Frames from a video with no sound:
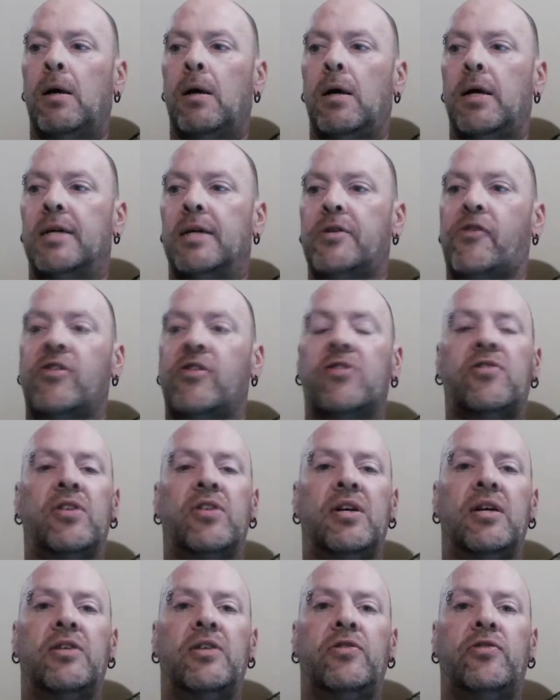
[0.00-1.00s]
And since it
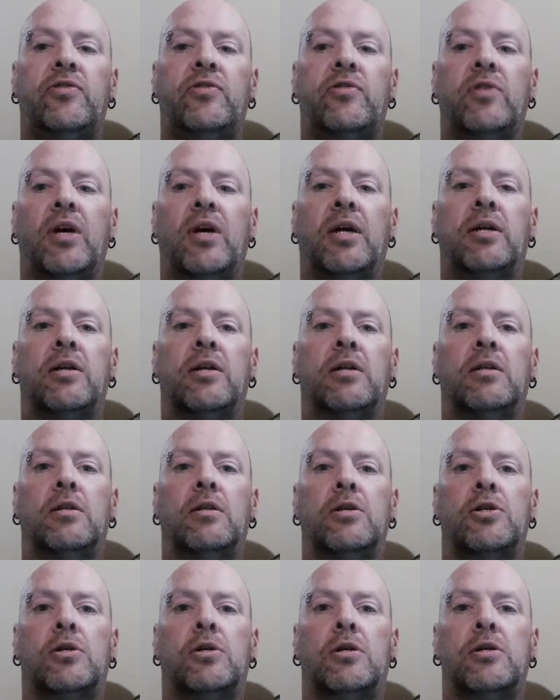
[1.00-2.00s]
is, and
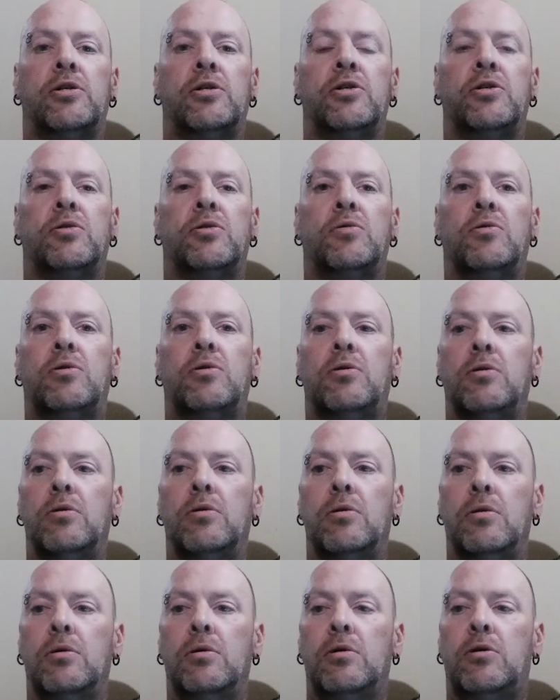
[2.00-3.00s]
the church is
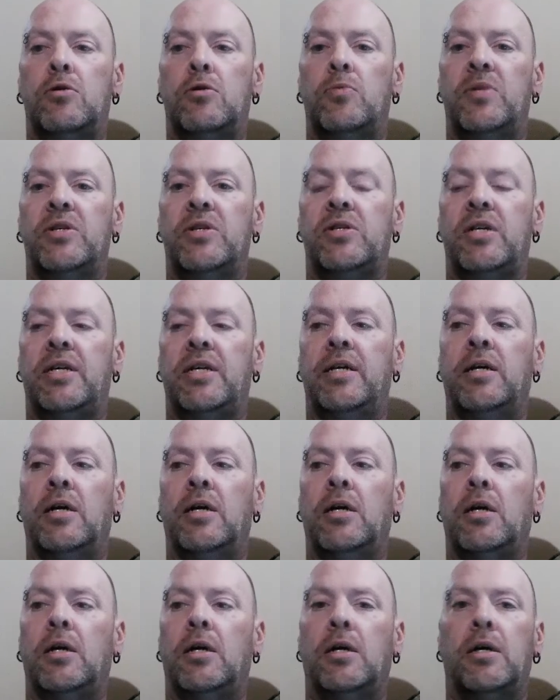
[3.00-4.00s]
too busy
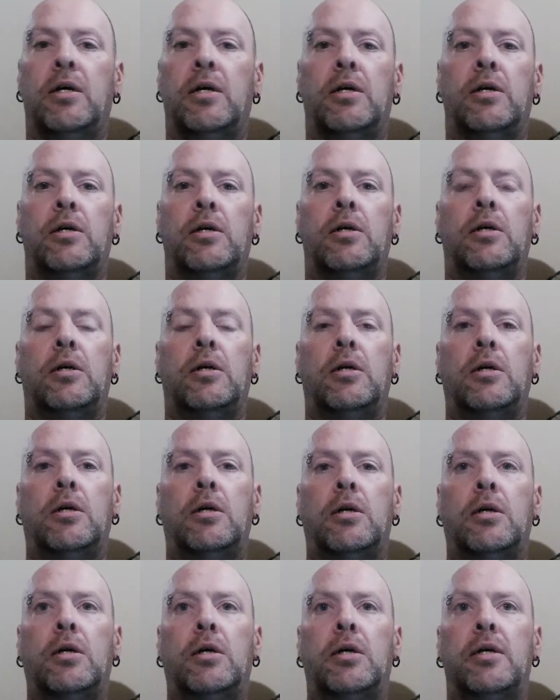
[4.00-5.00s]

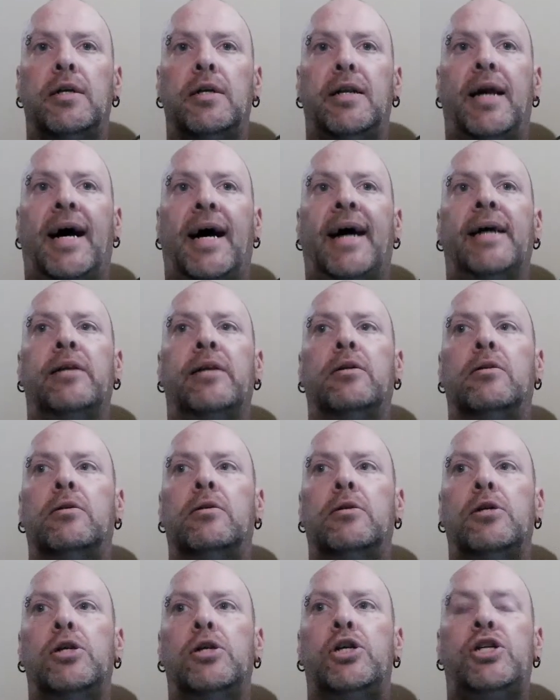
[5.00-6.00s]
not
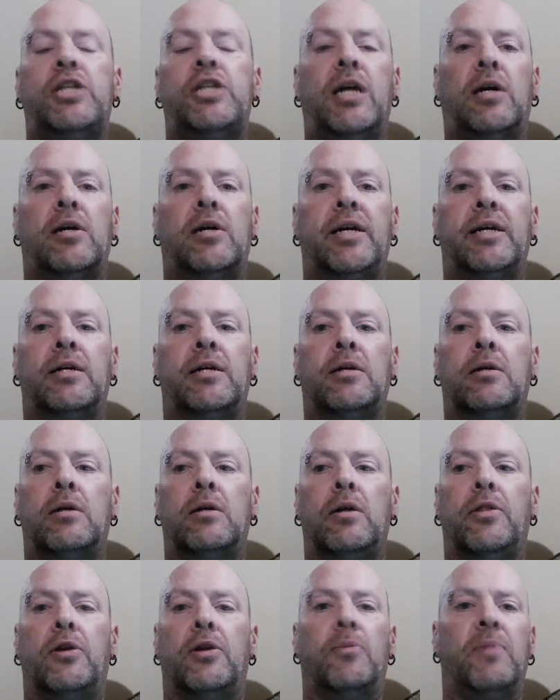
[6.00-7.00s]
sharing
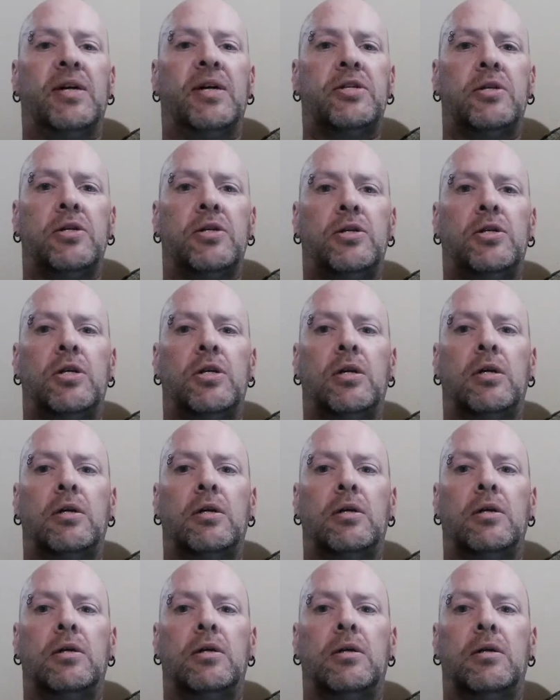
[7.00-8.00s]
their message,
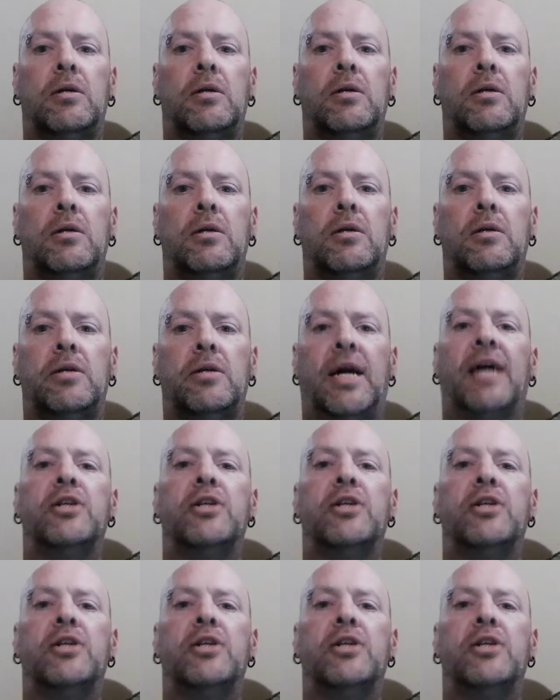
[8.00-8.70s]
not